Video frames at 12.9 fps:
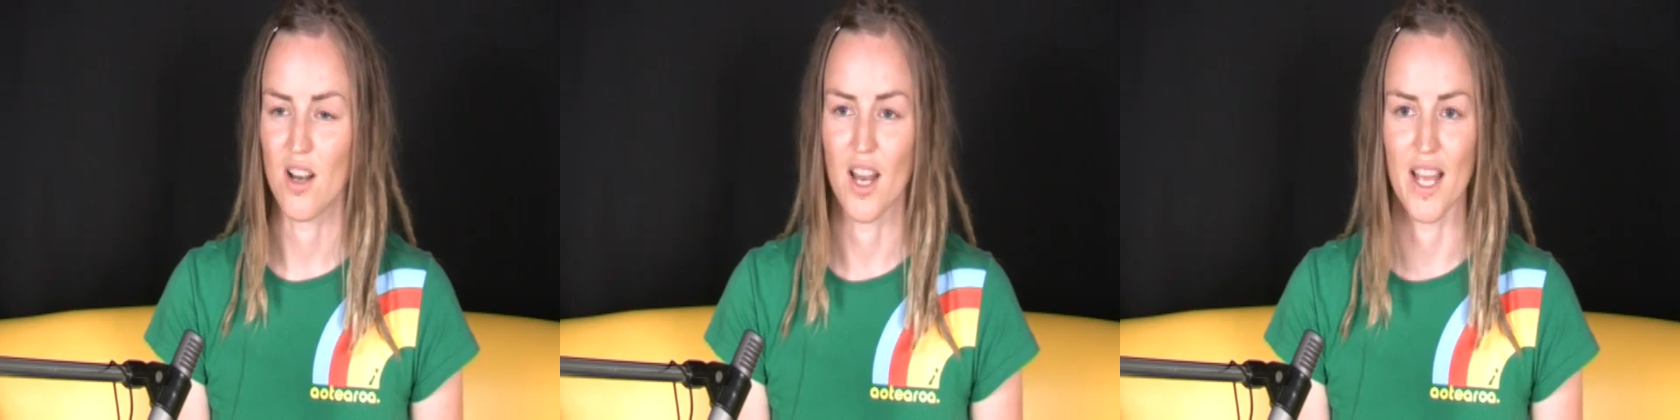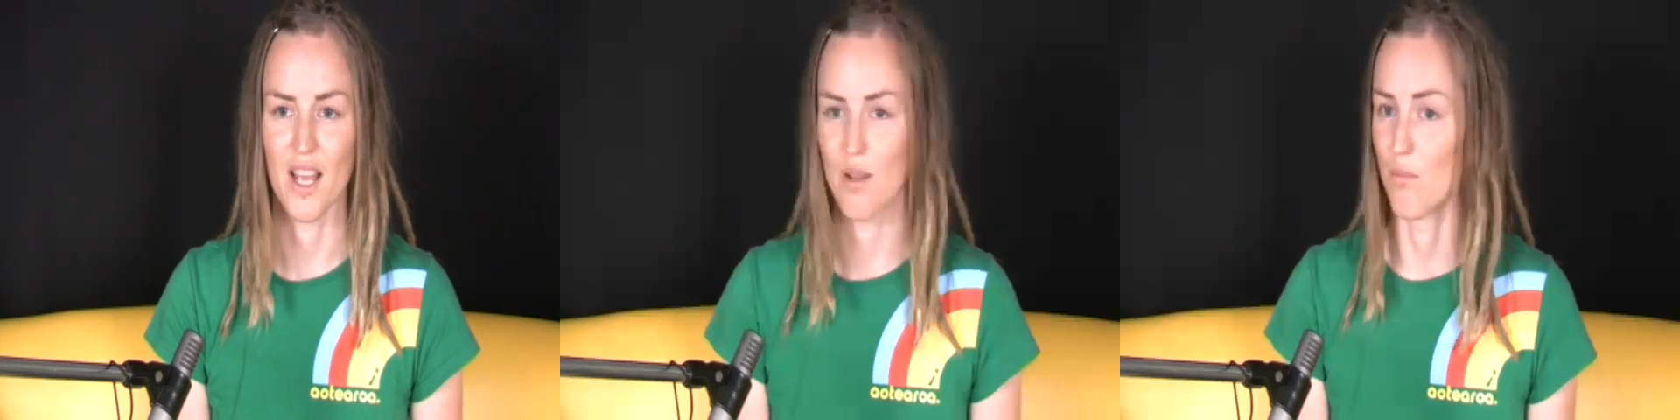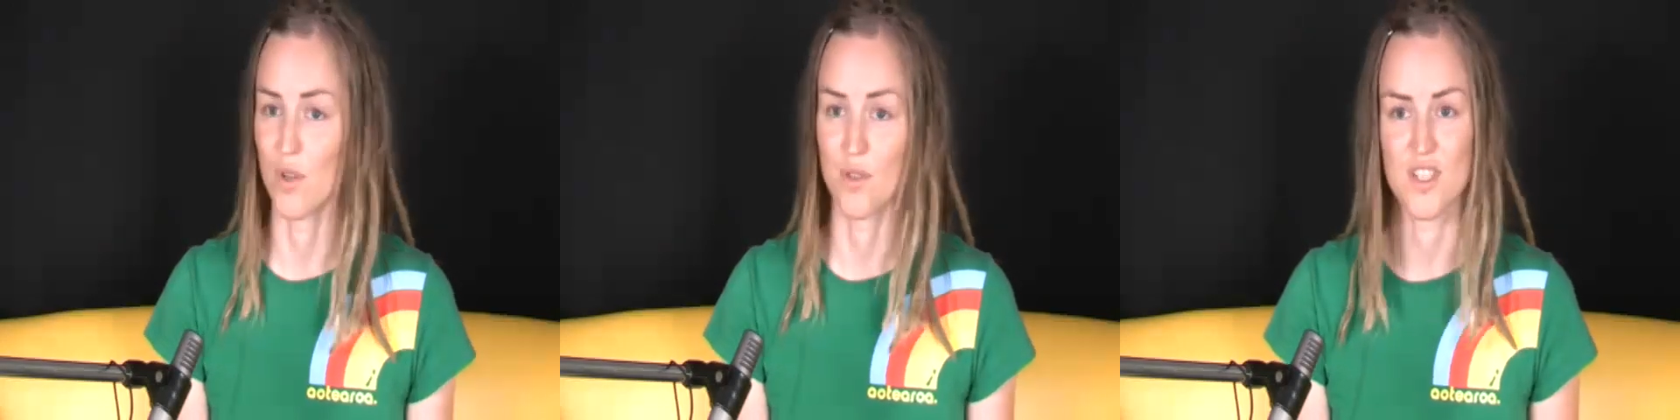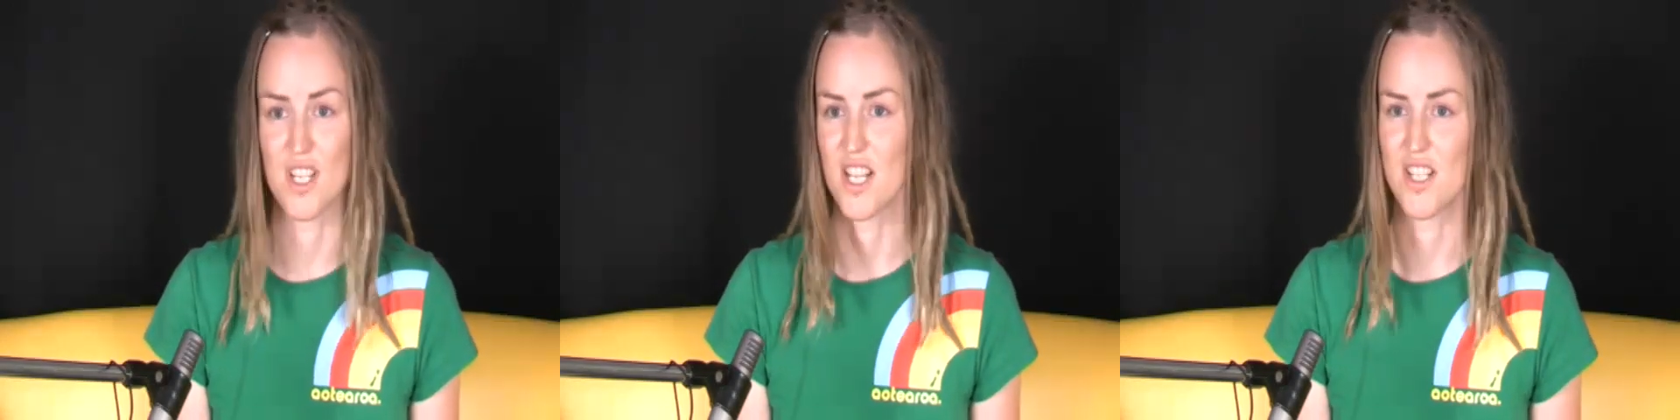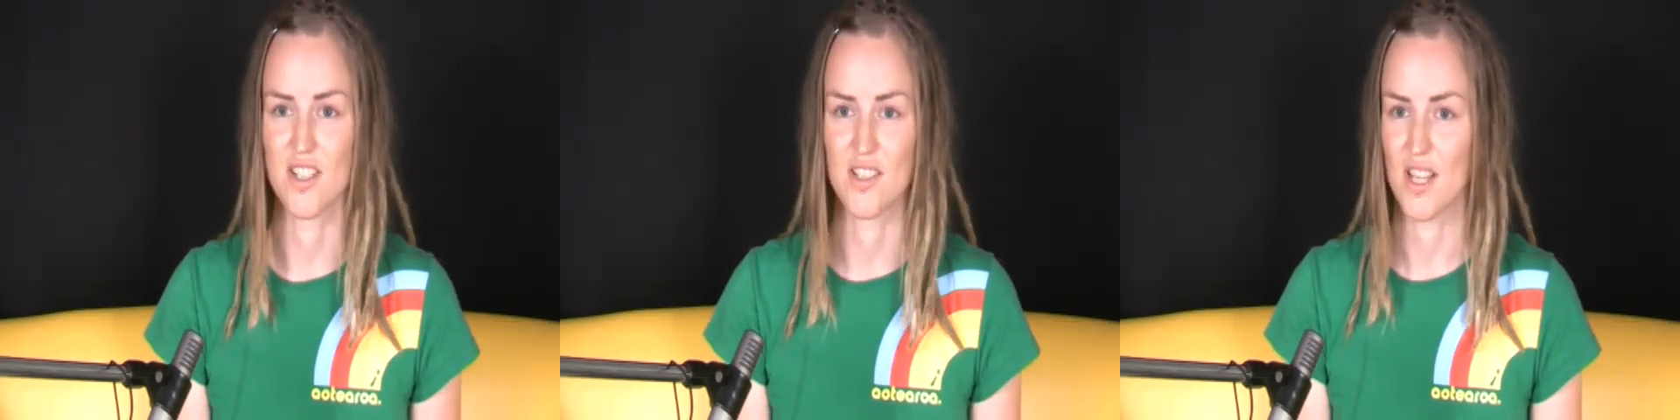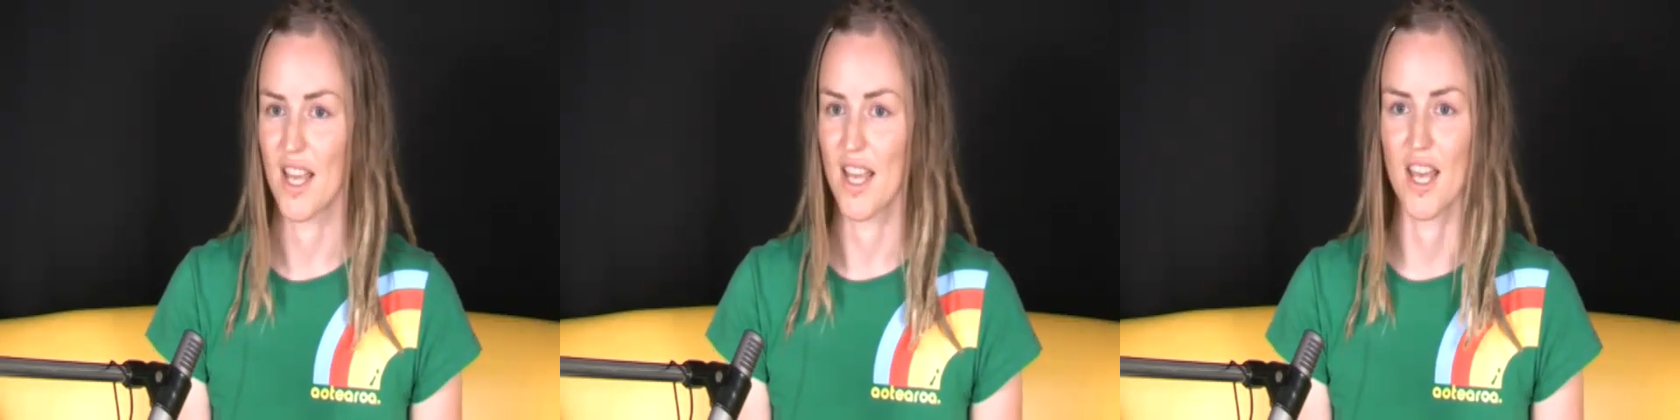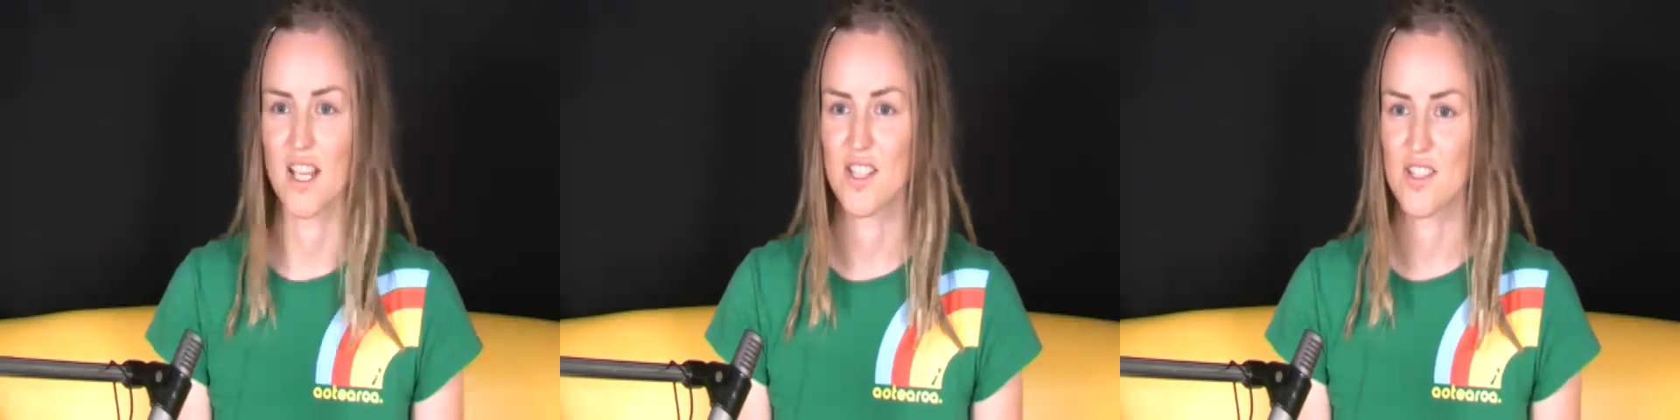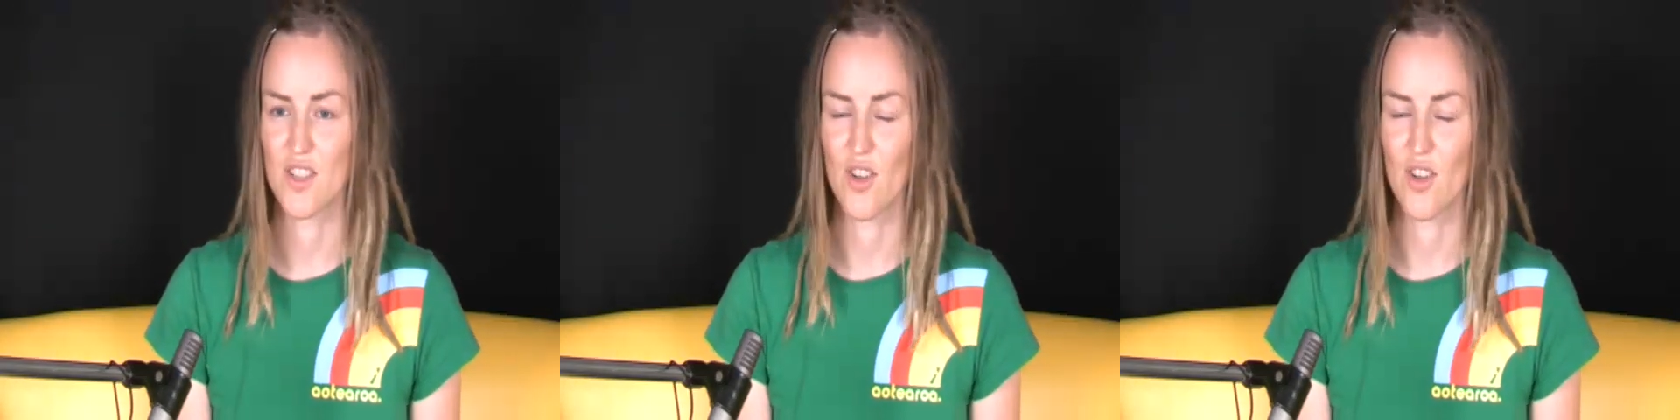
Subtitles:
like most teachers I guess,